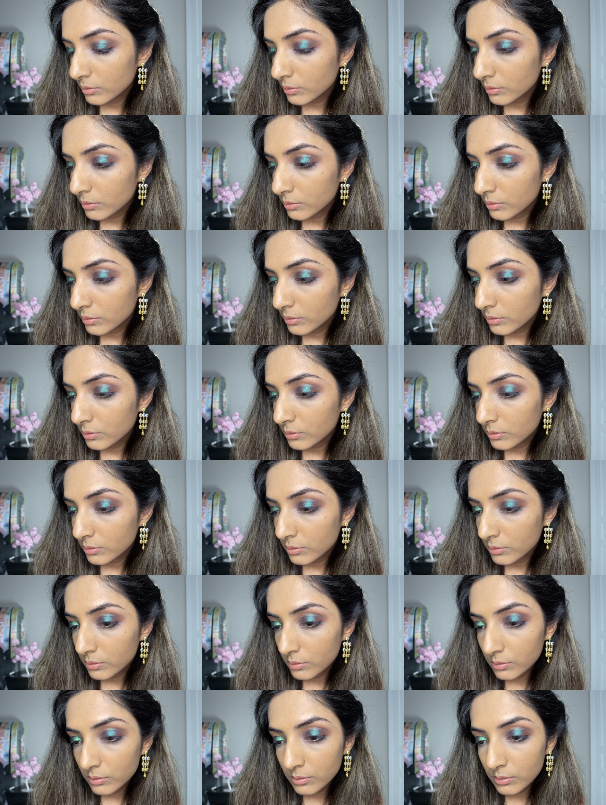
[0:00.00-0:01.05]

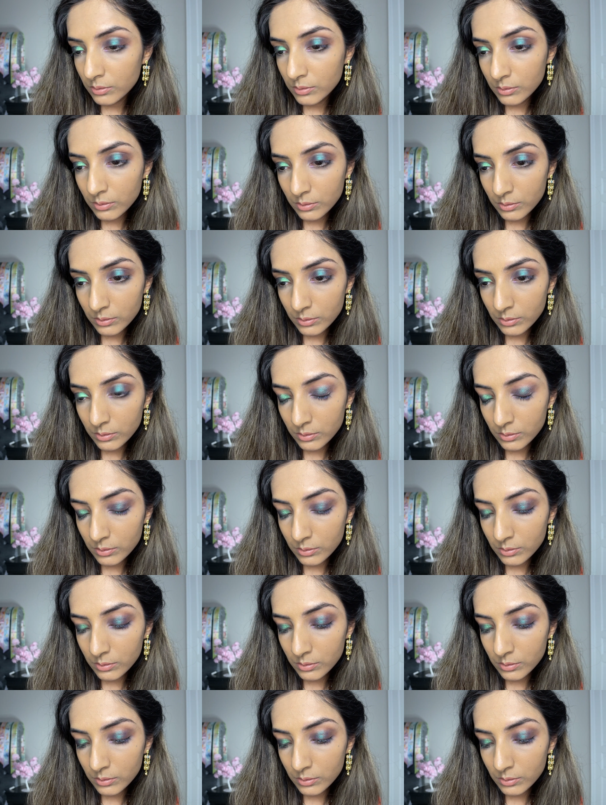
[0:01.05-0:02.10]

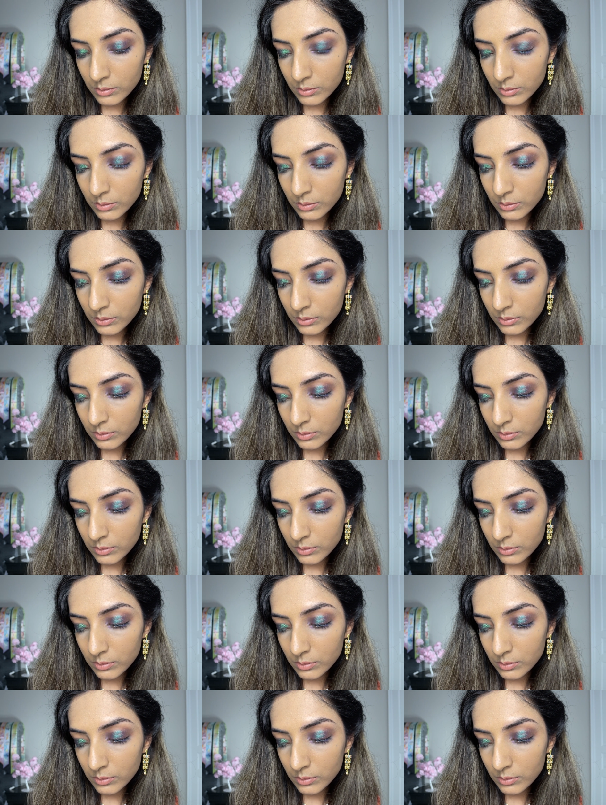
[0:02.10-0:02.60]
[no speech]